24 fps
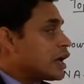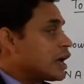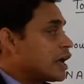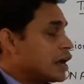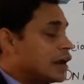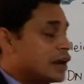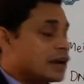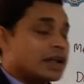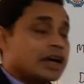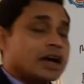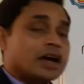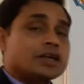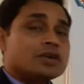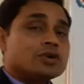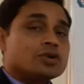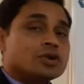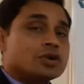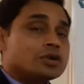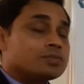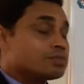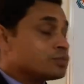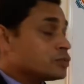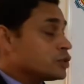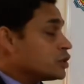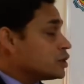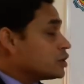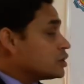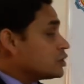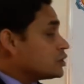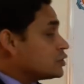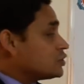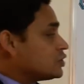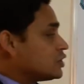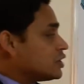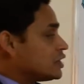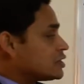and I hope
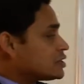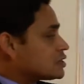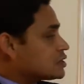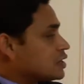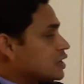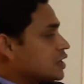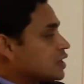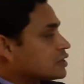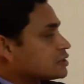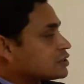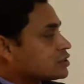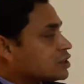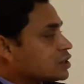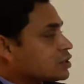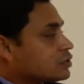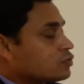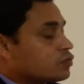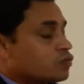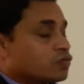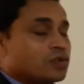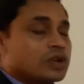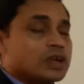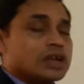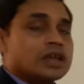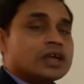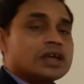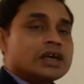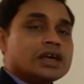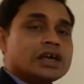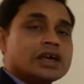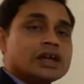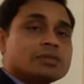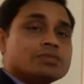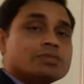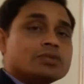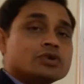this lecture will
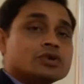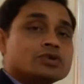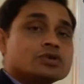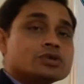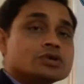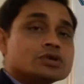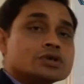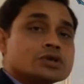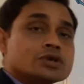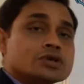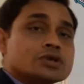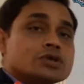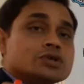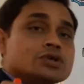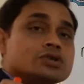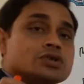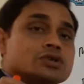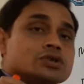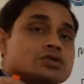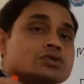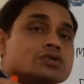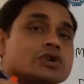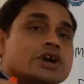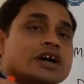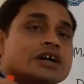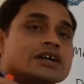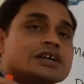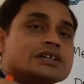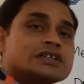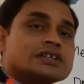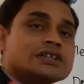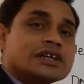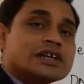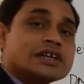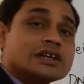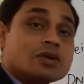help you to
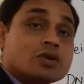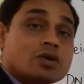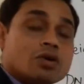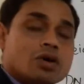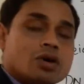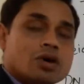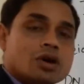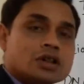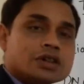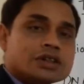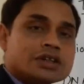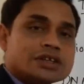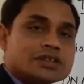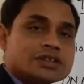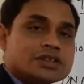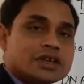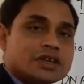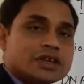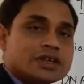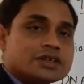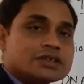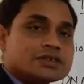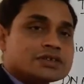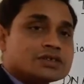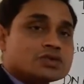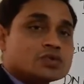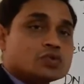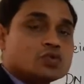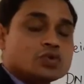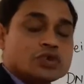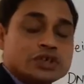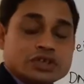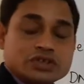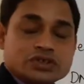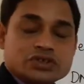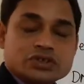understand all the things
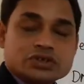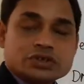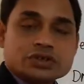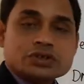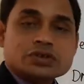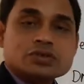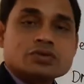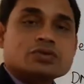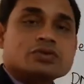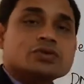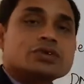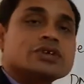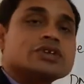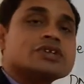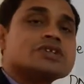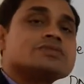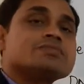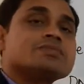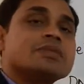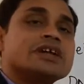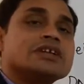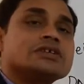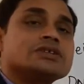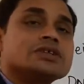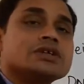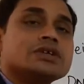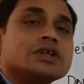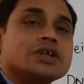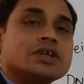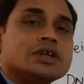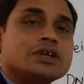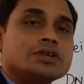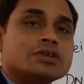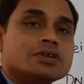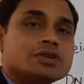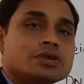which is mentioned
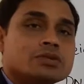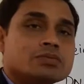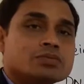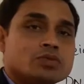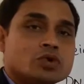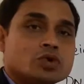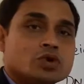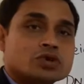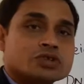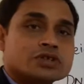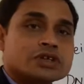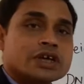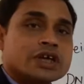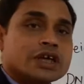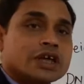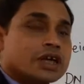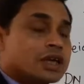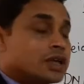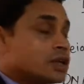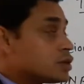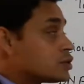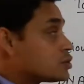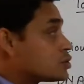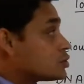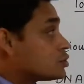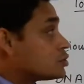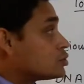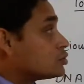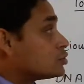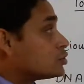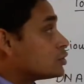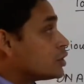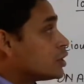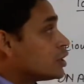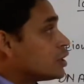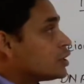in your books.
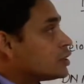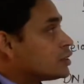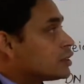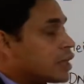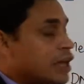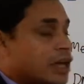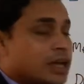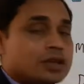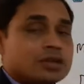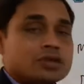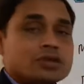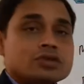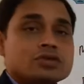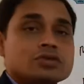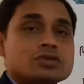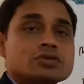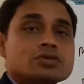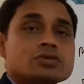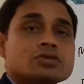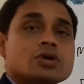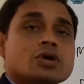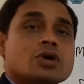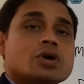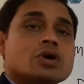So thank you